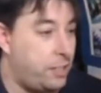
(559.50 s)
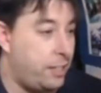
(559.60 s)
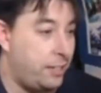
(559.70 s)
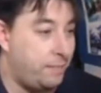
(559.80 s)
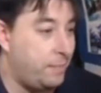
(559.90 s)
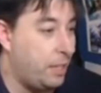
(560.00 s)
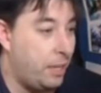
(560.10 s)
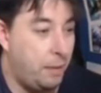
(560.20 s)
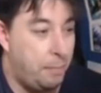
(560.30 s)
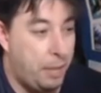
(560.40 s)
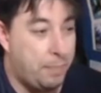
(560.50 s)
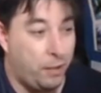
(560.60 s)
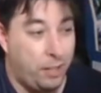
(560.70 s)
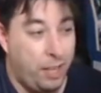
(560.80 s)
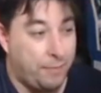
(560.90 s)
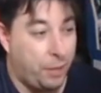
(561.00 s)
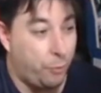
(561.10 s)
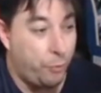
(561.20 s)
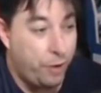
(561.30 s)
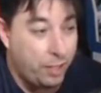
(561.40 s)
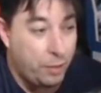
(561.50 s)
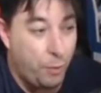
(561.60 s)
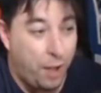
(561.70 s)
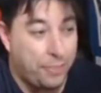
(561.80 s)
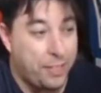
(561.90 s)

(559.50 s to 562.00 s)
that people if they really want